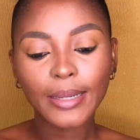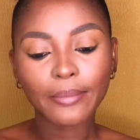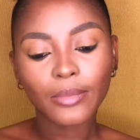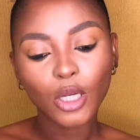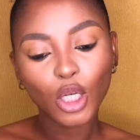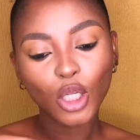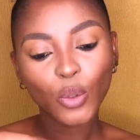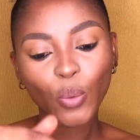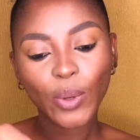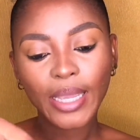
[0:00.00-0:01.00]

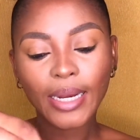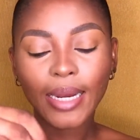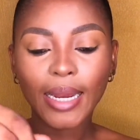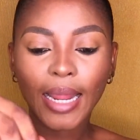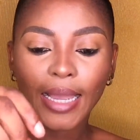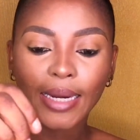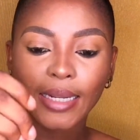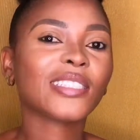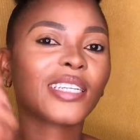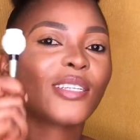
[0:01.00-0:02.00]
liquid
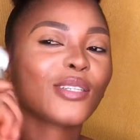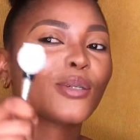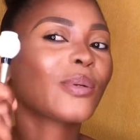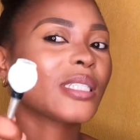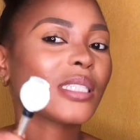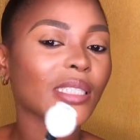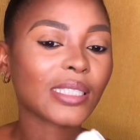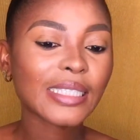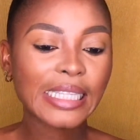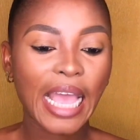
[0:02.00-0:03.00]
liner. I don't know what is
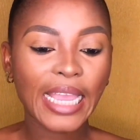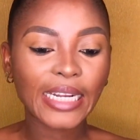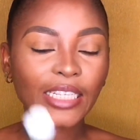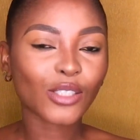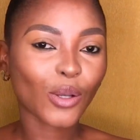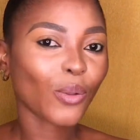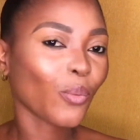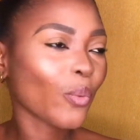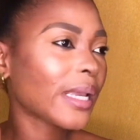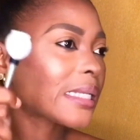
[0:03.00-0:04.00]
inside. It's
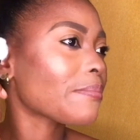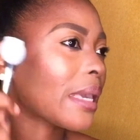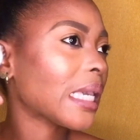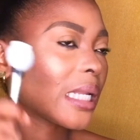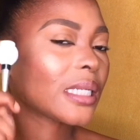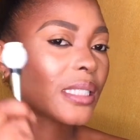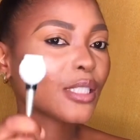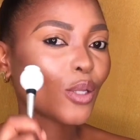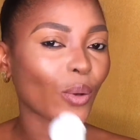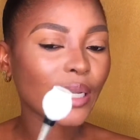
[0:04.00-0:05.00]
always making this
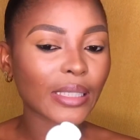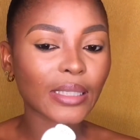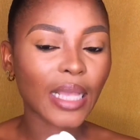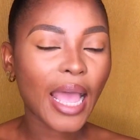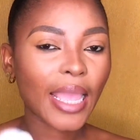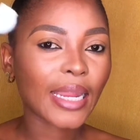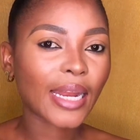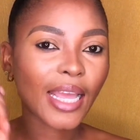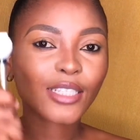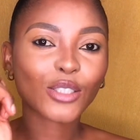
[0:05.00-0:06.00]
noise. I
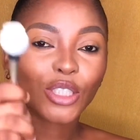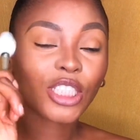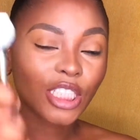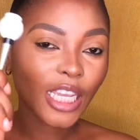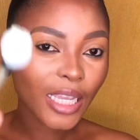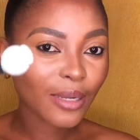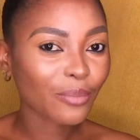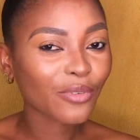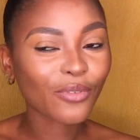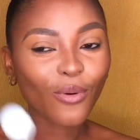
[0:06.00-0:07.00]
like to shake
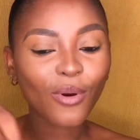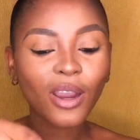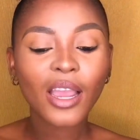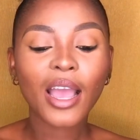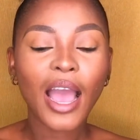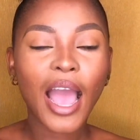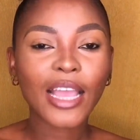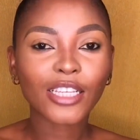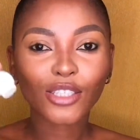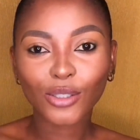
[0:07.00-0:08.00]
it before
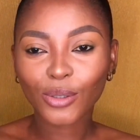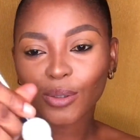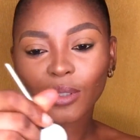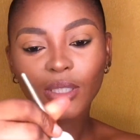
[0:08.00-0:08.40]
I use.